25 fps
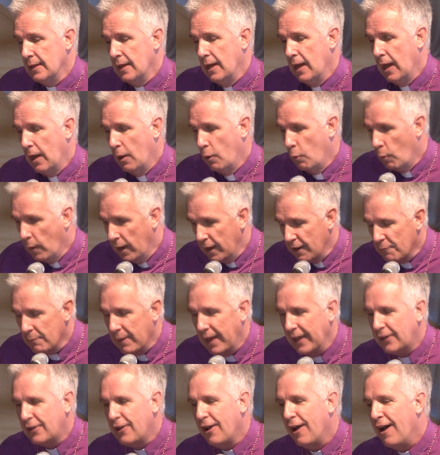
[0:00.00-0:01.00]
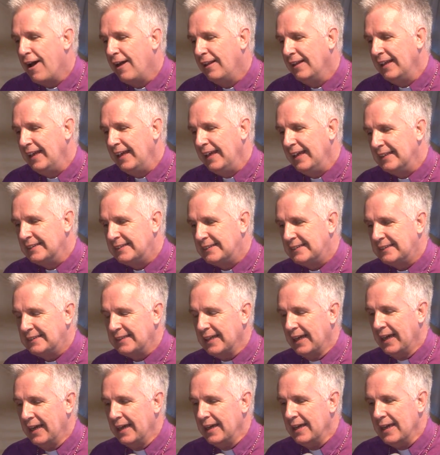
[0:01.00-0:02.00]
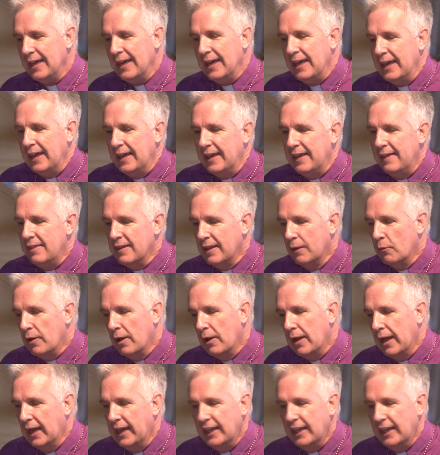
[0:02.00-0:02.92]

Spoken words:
One of my colleagues in the